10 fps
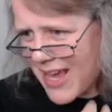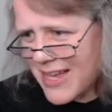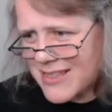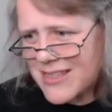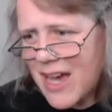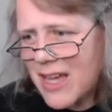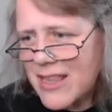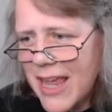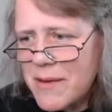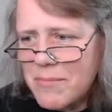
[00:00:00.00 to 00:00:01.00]
Yes, uh,
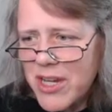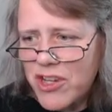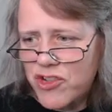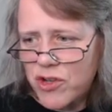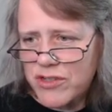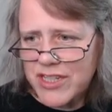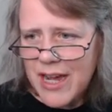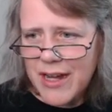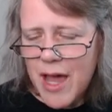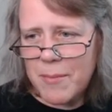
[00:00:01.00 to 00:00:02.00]

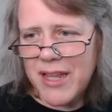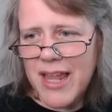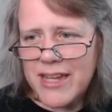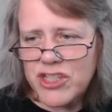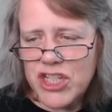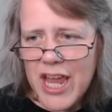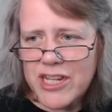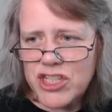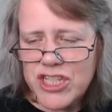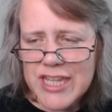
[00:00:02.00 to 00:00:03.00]
lightminiatures.com. L I G
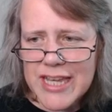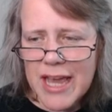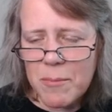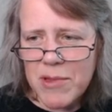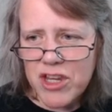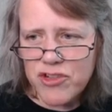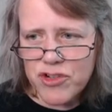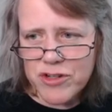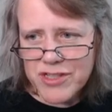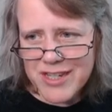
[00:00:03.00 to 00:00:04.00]
H T
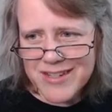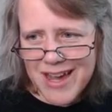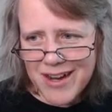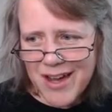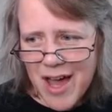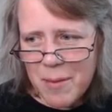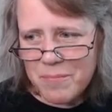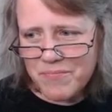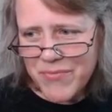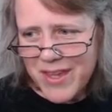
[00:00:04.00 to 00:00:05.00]

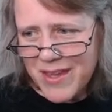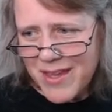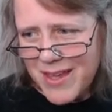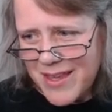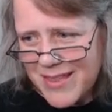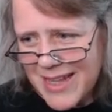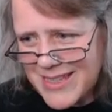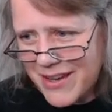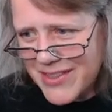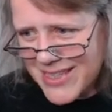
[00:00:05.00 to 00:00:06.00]
miniatures.com.
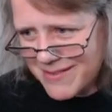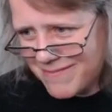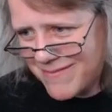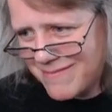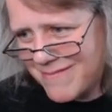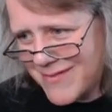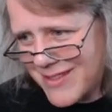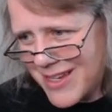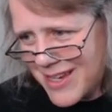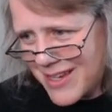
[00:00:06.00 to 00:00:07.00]
That's David's.
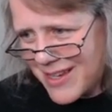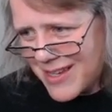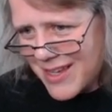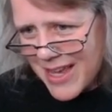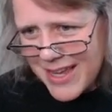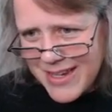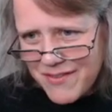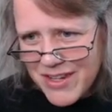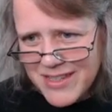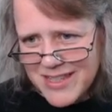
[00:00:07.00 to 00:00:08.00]
And
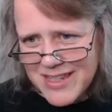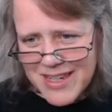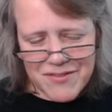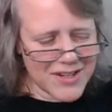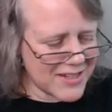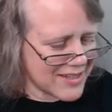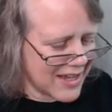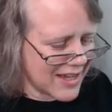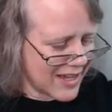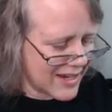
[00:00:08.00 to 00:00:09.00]
David is David is
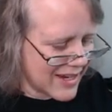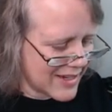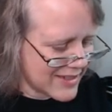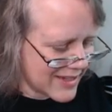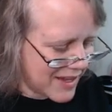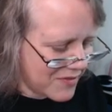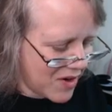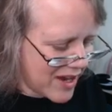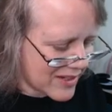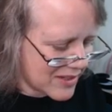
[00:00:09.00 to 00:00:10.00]
uh, and is a
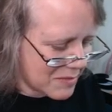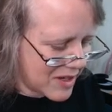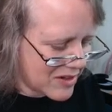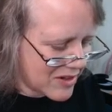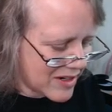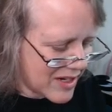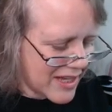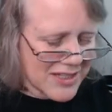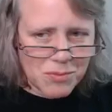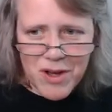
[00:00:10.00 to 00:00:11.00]
very excellent painter.
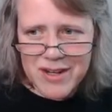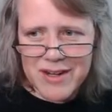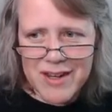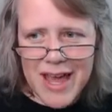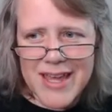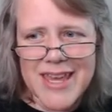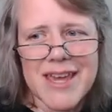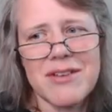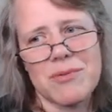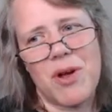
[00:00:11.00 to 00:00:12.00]
He's won I,
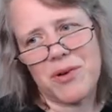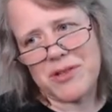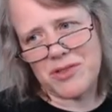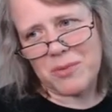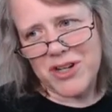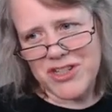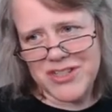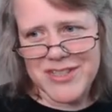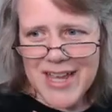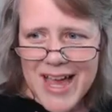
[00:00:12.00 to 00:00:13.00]
he's won crystal
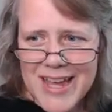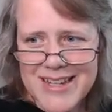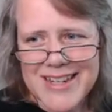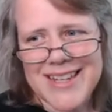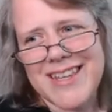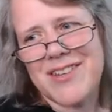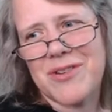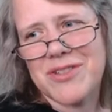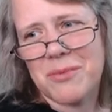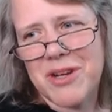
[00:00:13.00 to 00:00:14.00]
brushes. I didn't get to
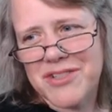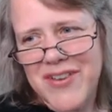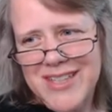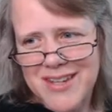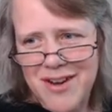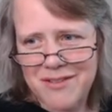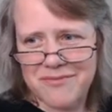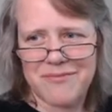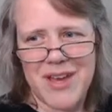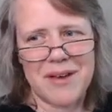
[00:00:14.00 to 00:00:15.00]
crystal brush fast enough,
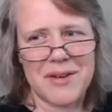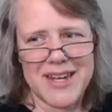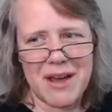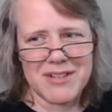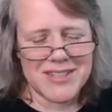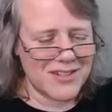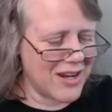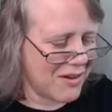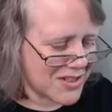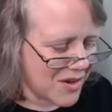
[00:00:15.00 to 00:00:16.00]
um, and now it's
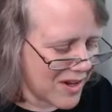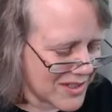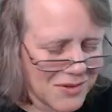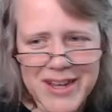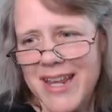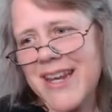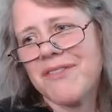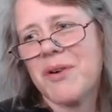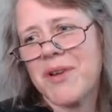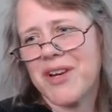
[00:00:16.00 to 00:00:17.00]
now it's gone. So I can
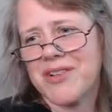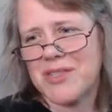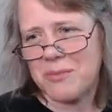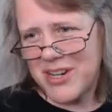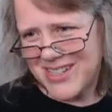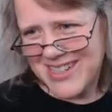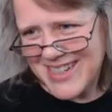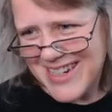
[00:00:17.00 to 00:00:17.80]
never win a crystal brush.